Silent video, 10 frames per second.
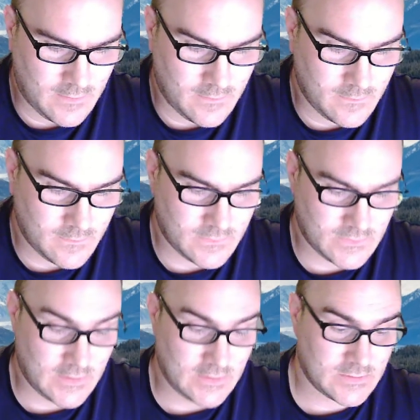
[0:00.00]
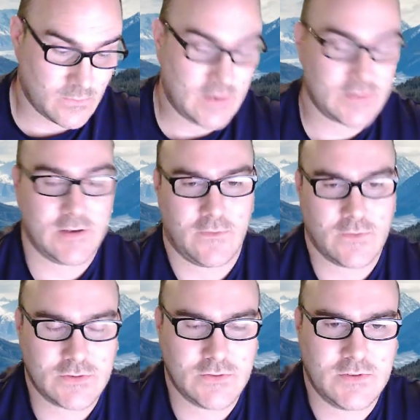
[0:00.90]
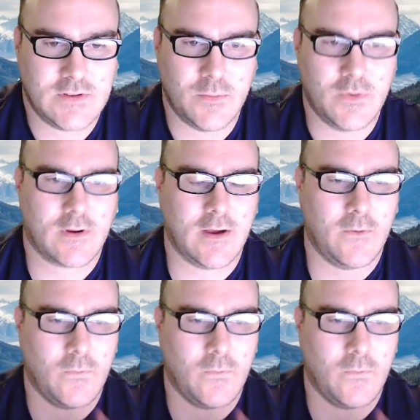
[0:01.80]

So that was the rationale for choosing the book. I